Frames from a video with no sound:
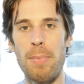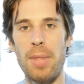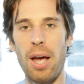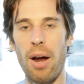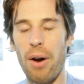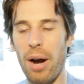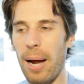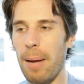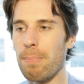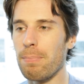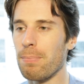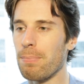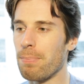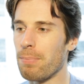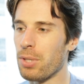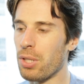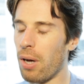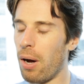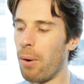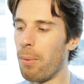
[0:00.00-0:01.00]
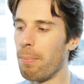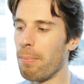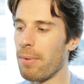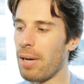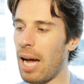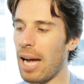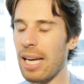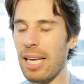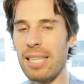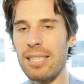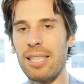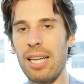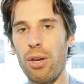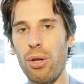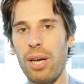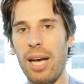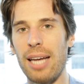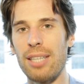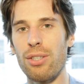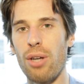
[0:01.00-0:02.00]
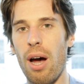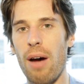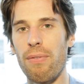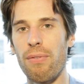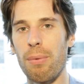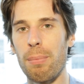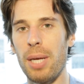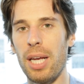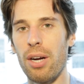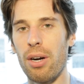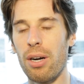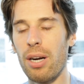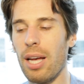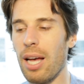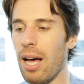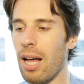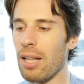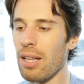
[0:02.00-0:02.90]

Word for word: All right? So I'm going to set you guys off from here.